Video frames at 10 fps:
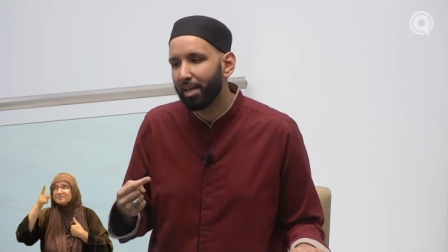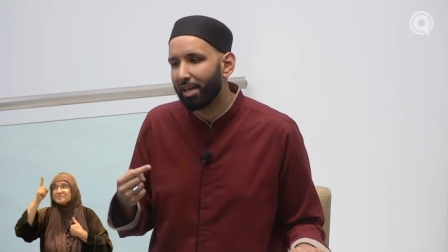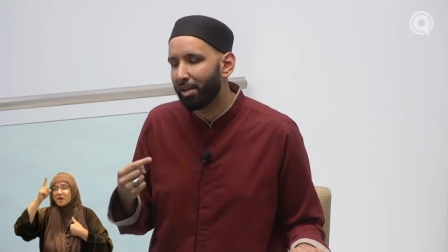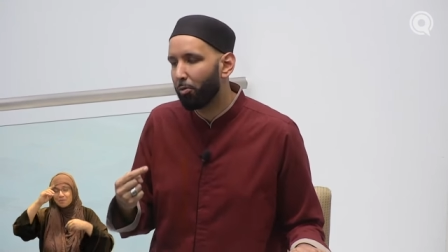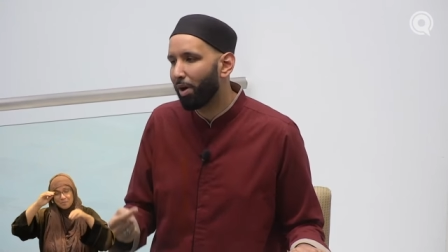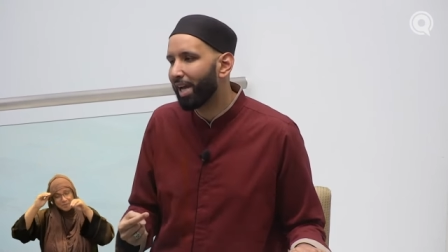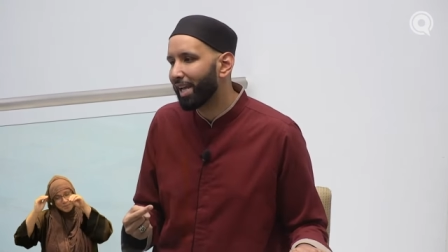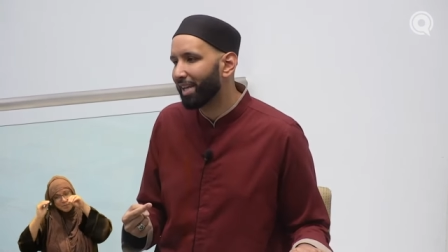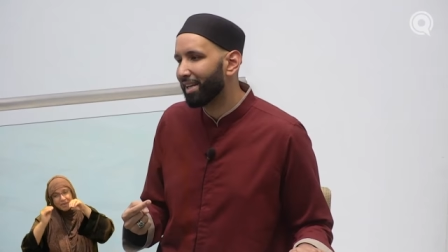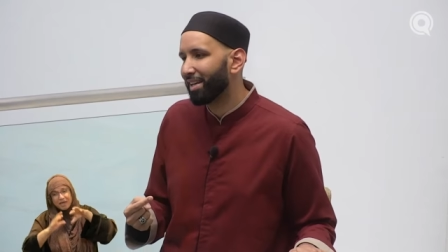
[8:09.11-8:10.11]
in a
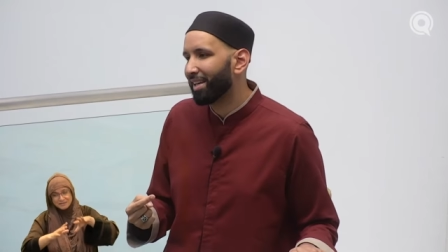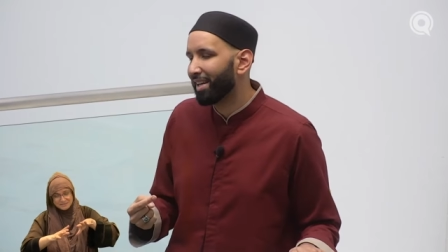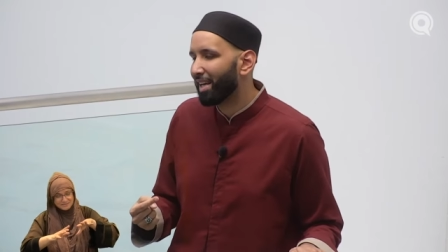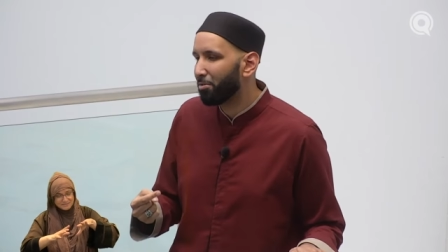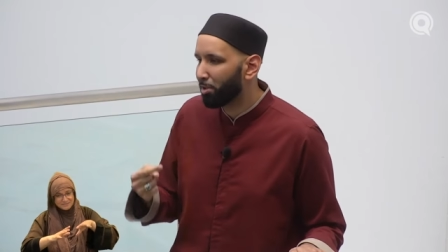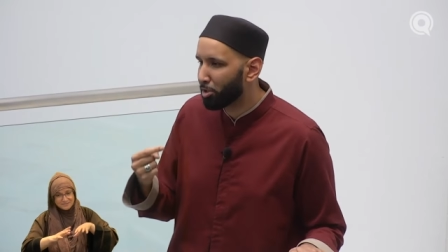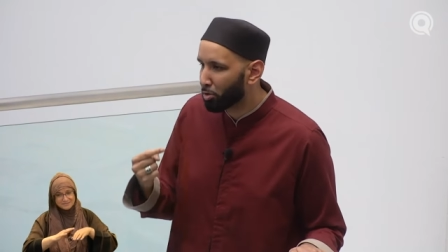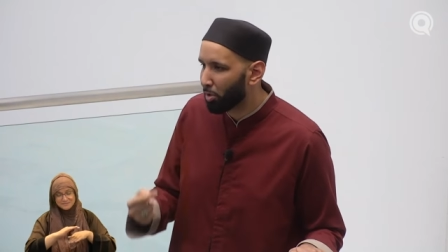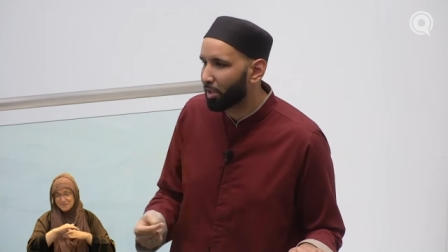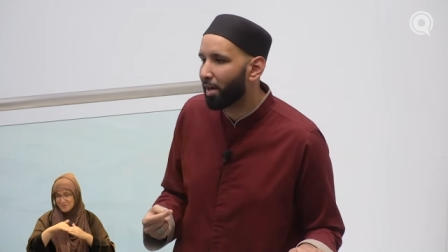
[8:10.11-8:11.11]
way in which
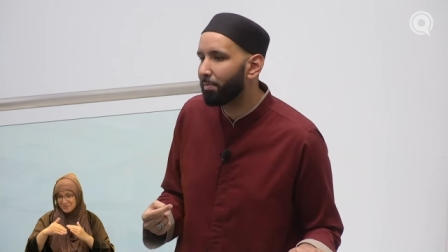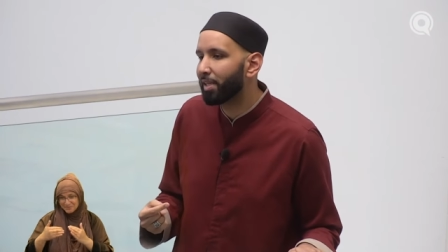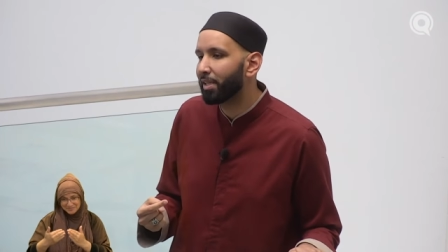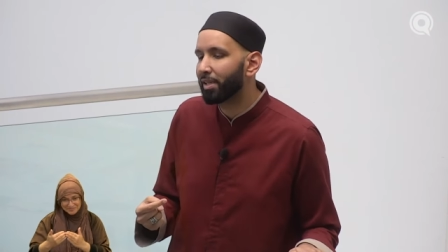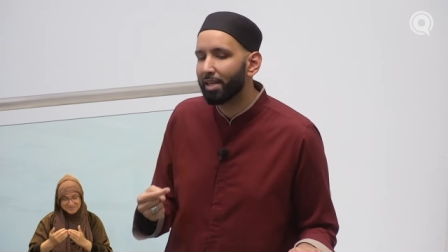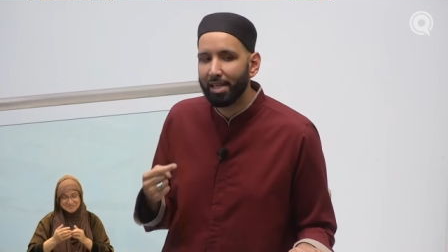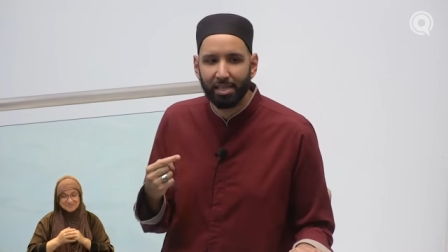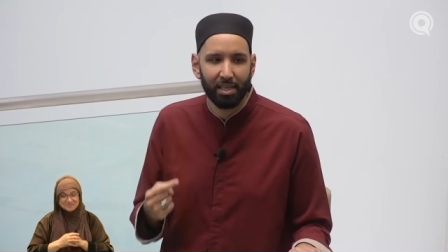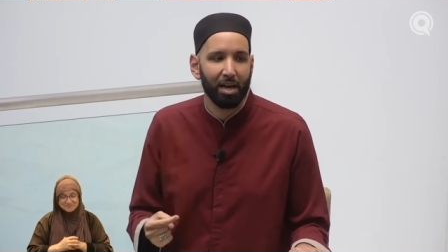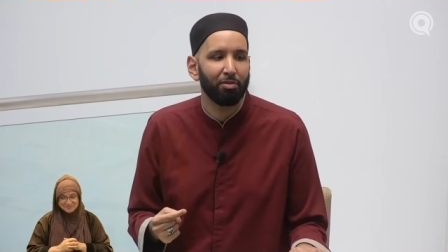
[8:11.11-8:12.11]
shortcoming
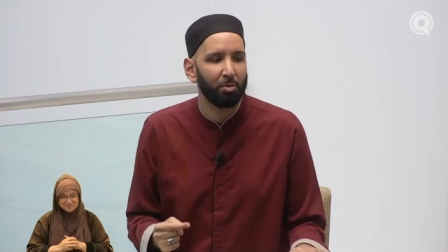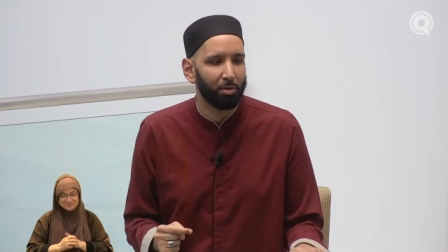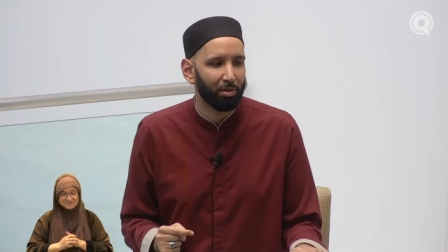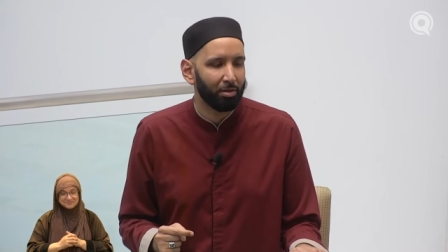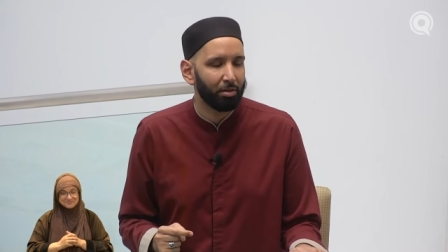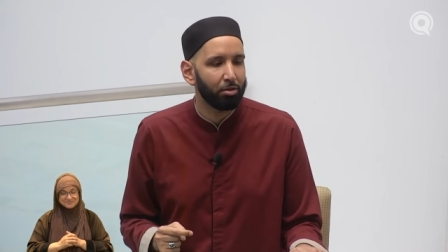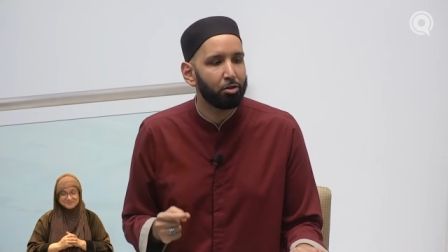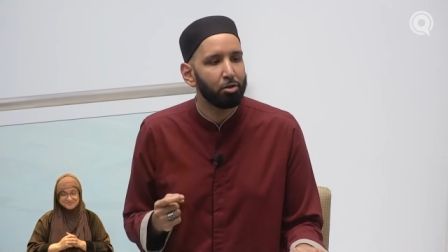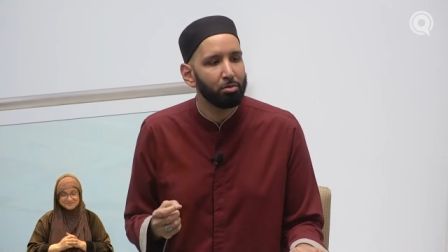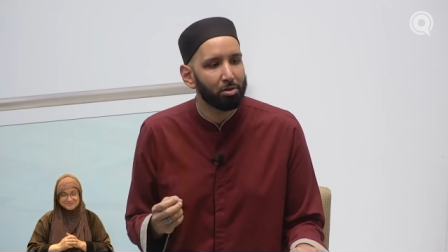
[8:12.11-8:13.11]
is inevitable
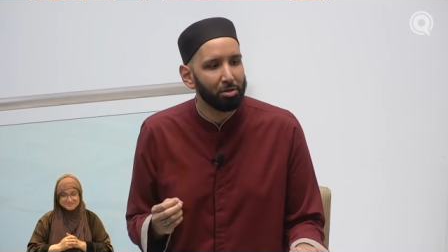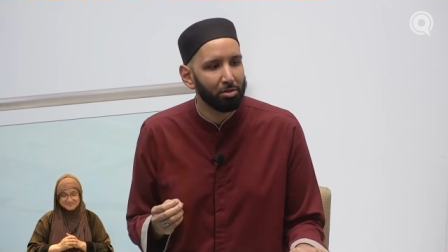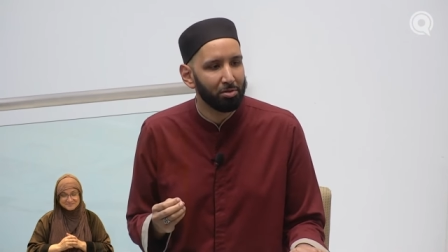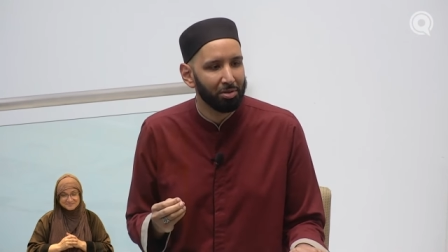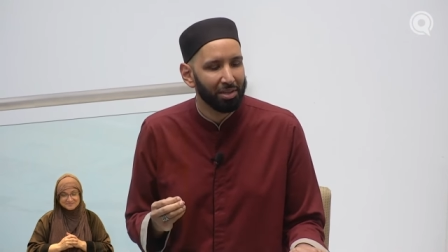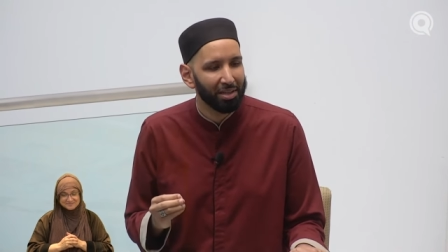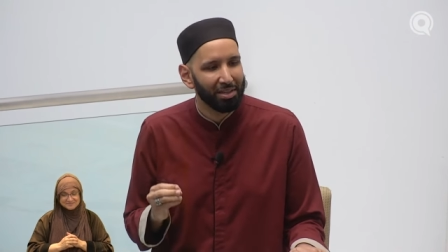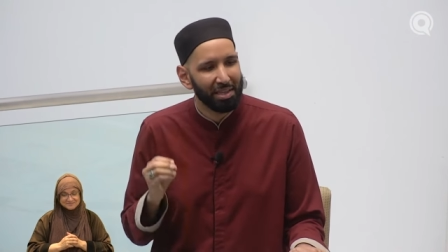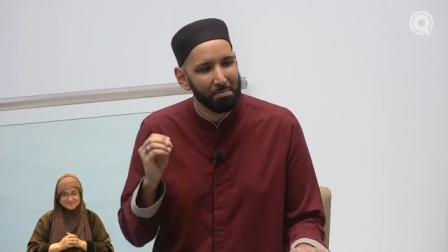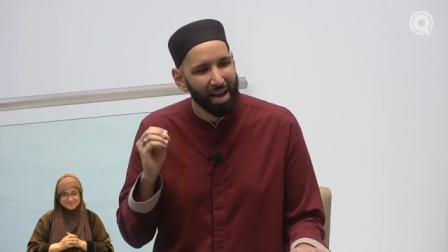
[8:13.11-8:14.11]
due to
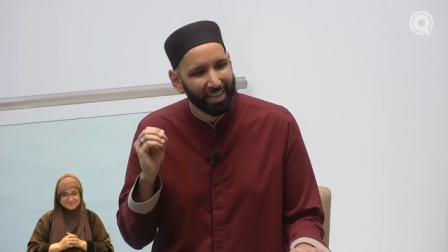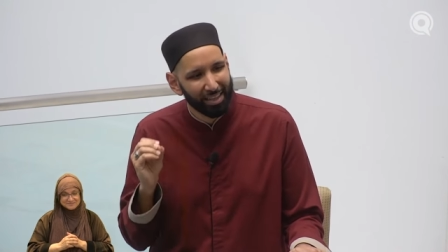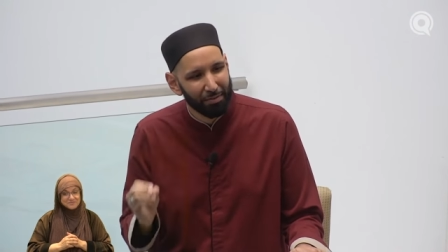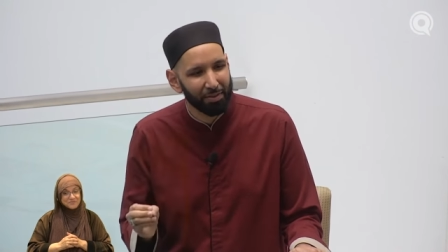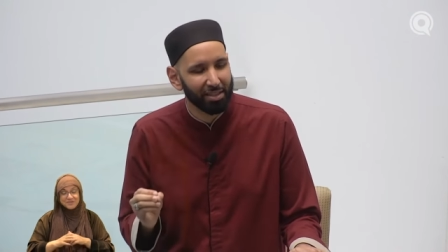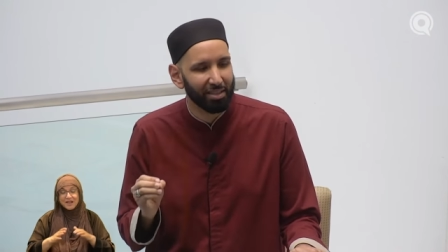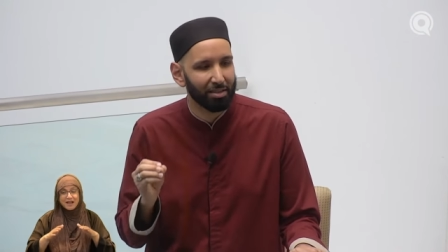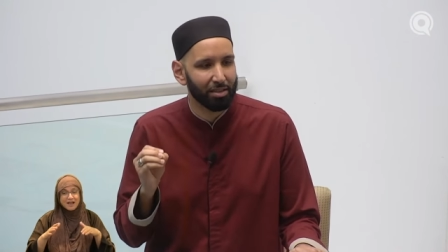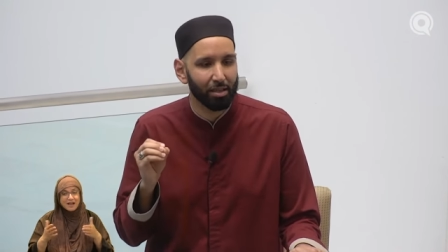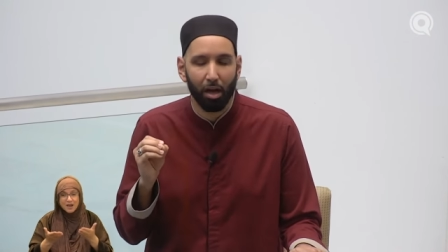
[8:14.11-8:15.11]
the
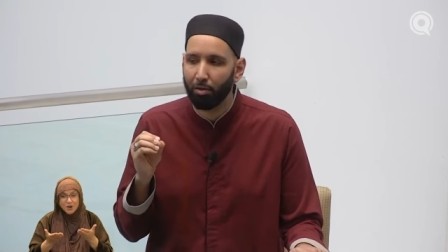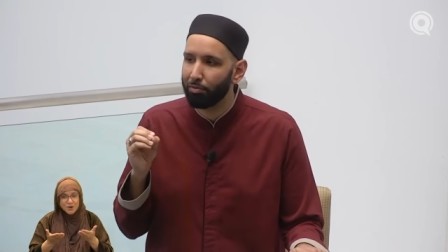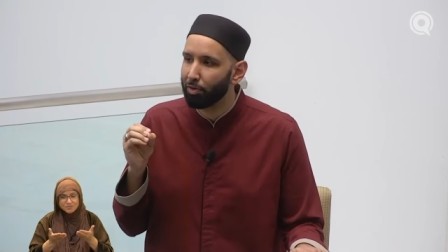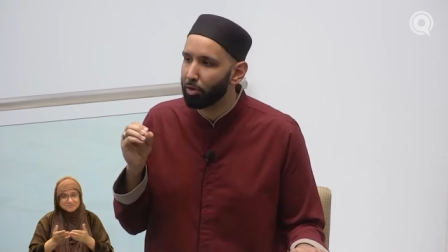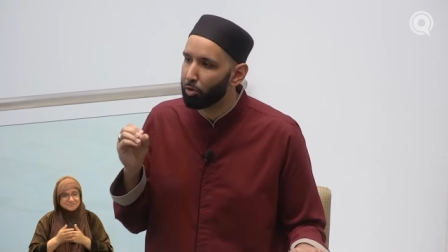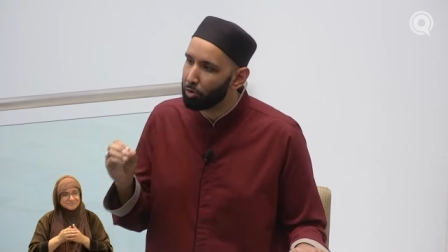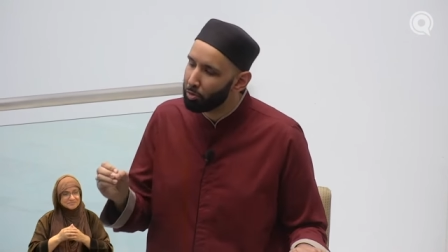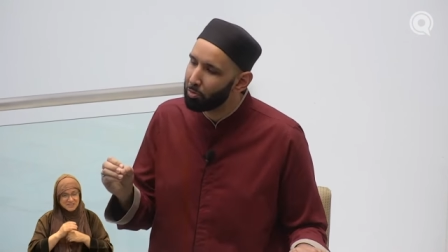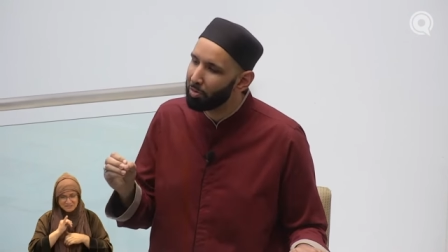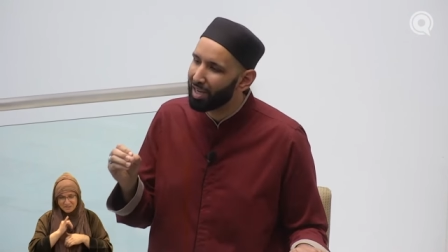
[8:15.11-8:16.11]
magnificence of
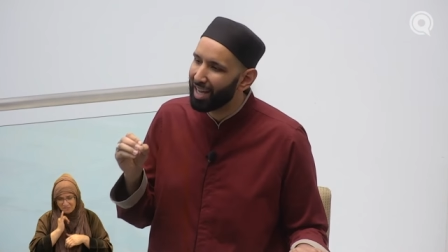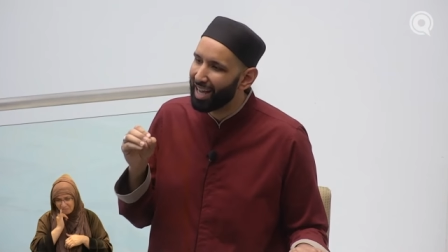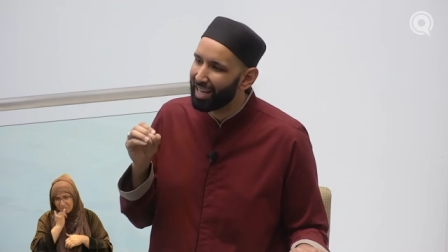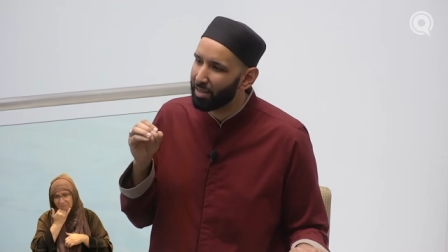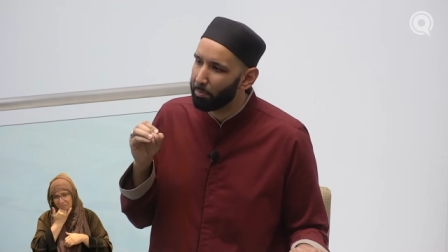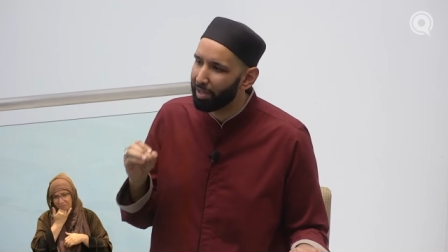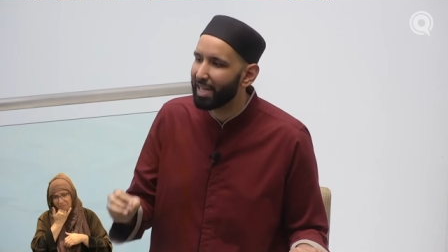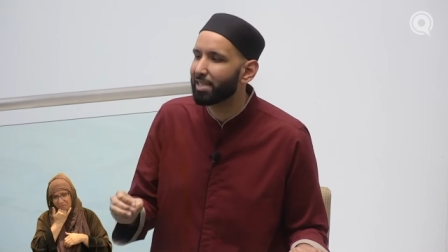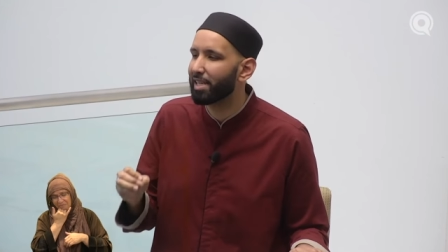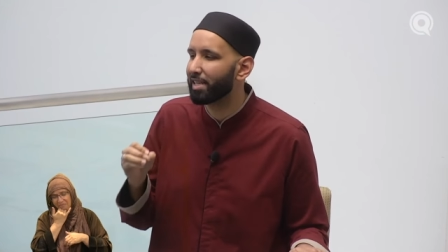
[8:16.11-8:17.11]
you and the
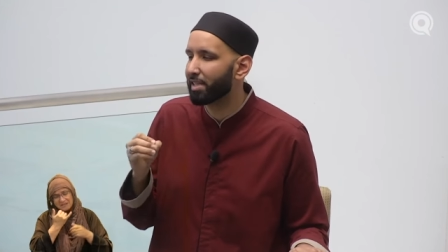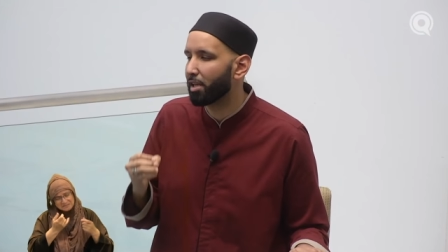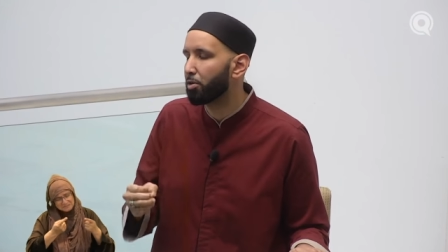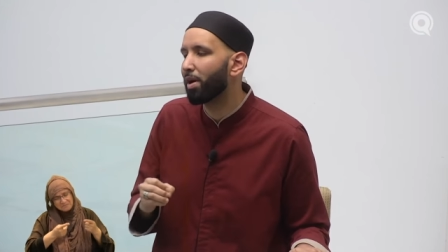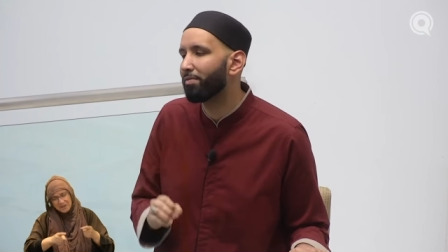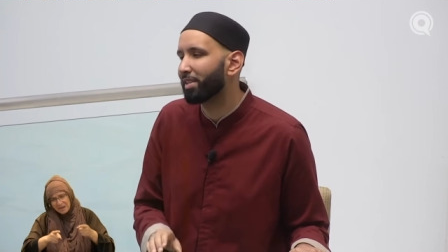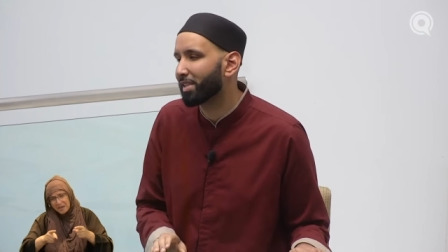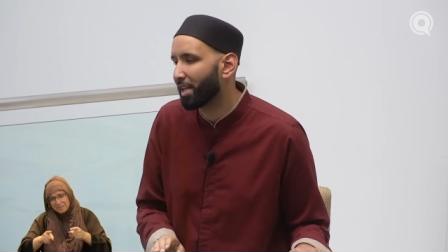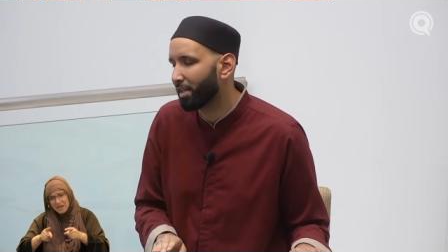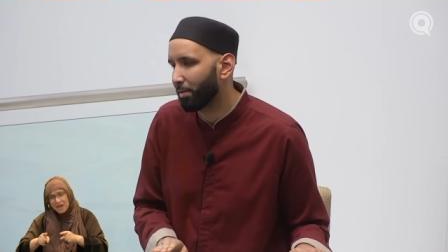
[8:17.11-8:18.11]
blessings that you have
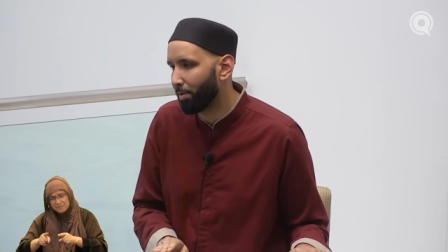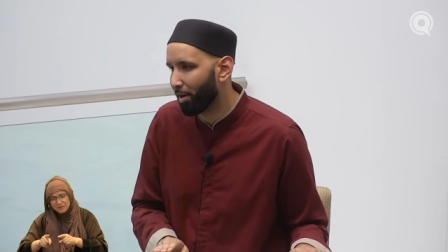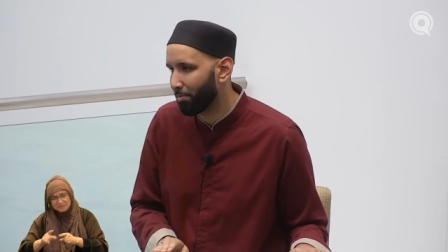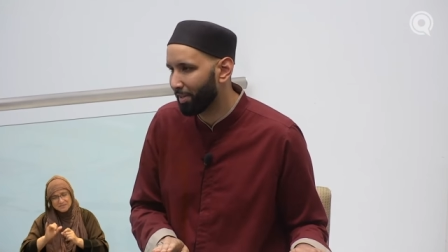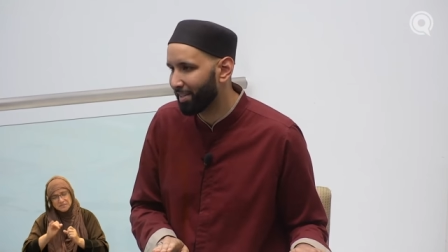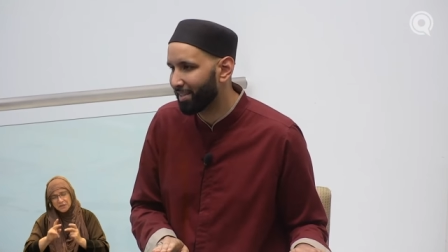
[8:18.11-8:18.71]
descended upon me.